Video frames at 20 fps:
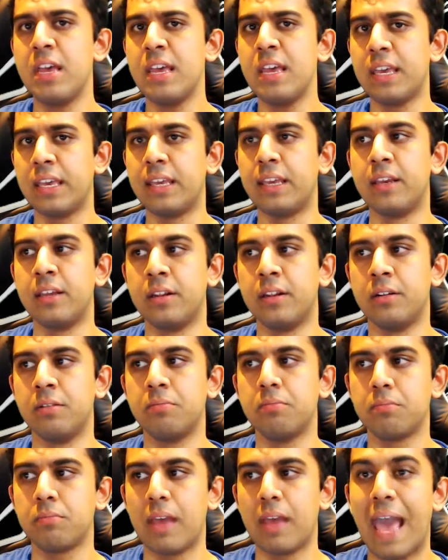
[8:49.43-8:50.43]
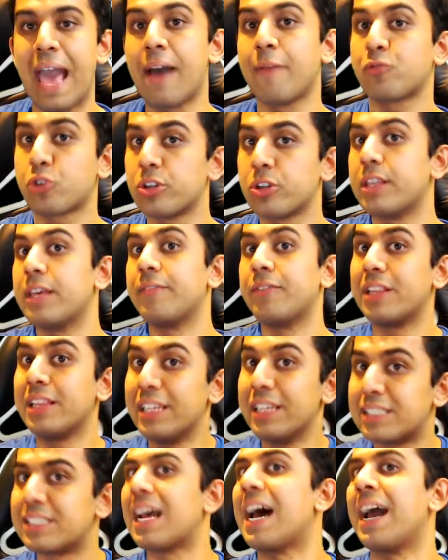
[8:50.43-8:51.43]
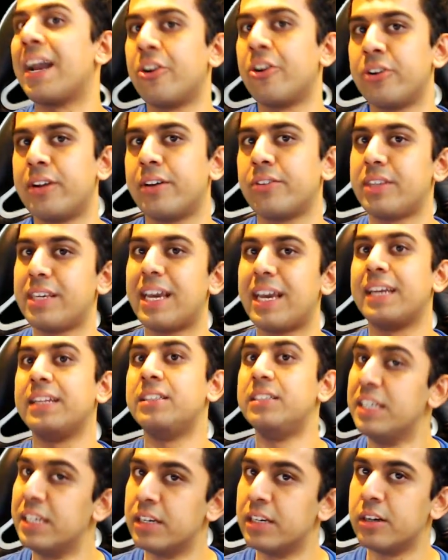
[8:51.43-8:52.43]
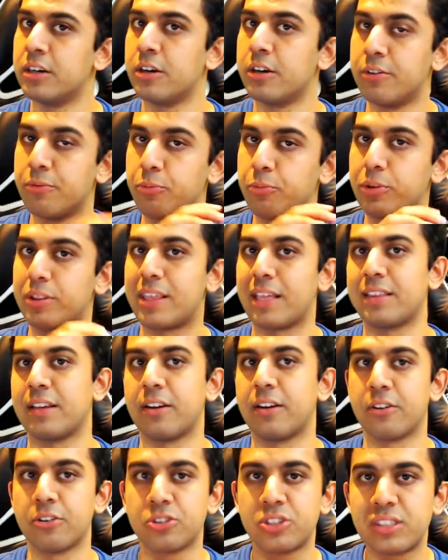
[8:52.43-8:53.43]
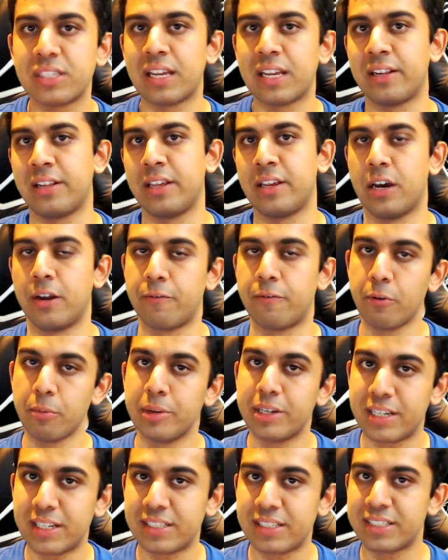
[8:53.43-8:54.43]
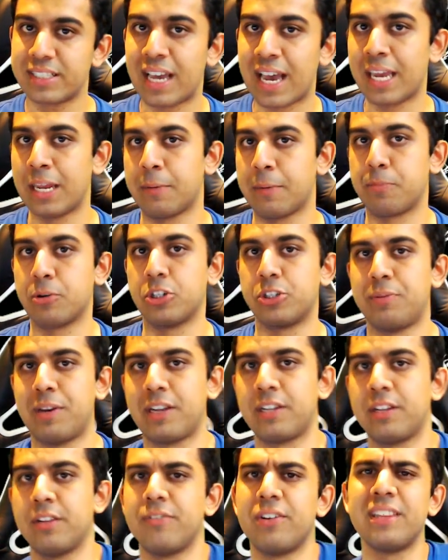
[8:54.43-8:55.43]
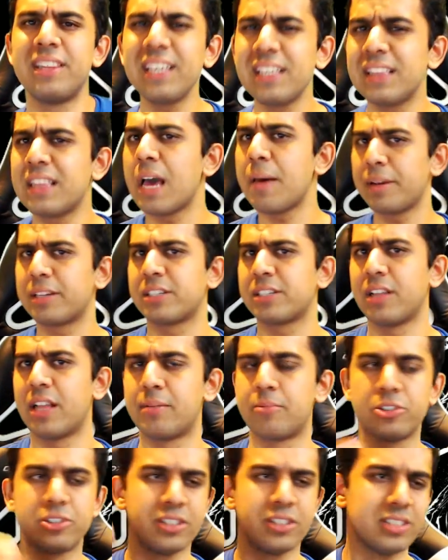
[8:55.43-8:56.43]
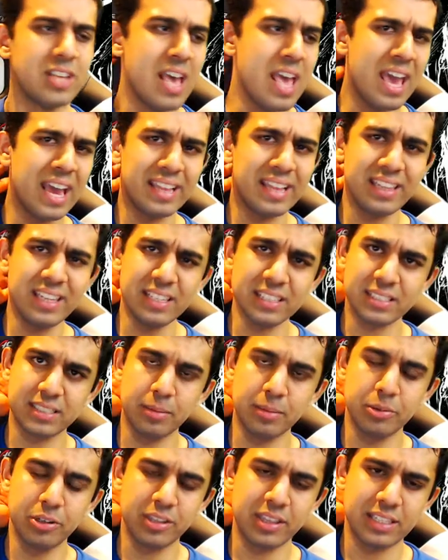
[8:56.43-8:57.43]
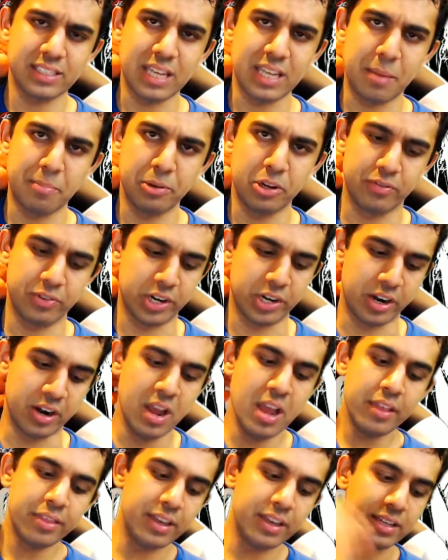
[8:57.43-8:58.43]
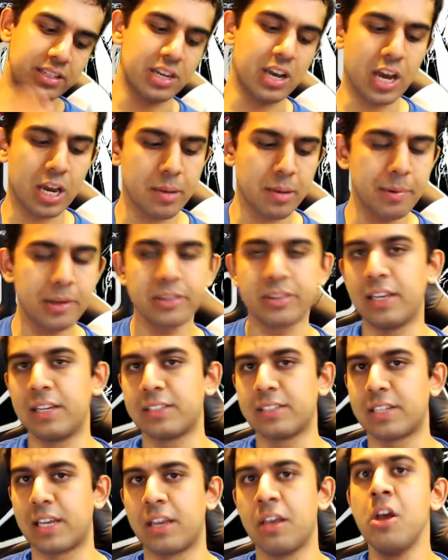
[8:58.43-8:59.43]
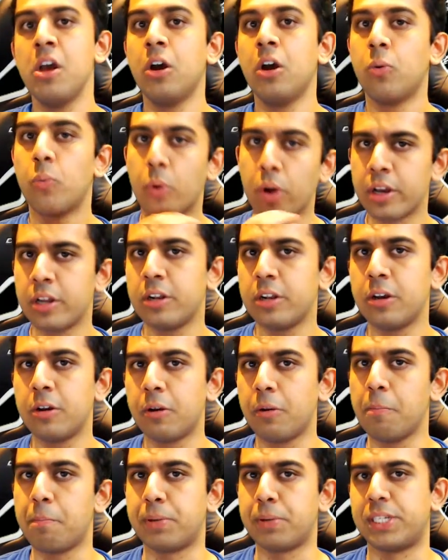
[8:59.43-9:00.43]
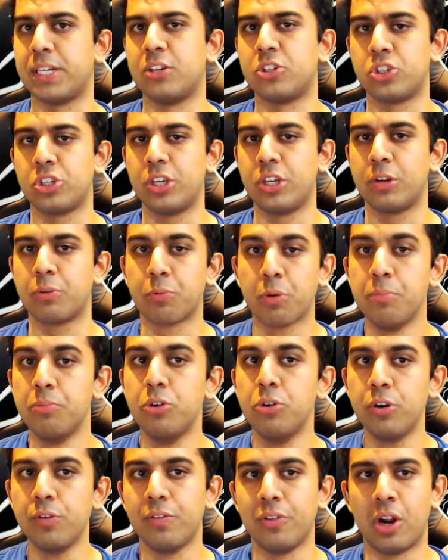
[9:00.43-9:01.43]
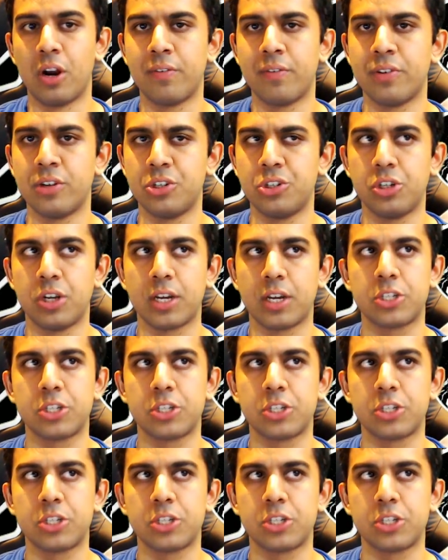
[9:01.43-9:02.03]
in after they've at least ironed out the idea and what that they are settling on from a design perspective. And I think that makes a lot more sense. And I think a similar thing is happening over here. They talk about things like, we're going to potentially remove Larva Injects.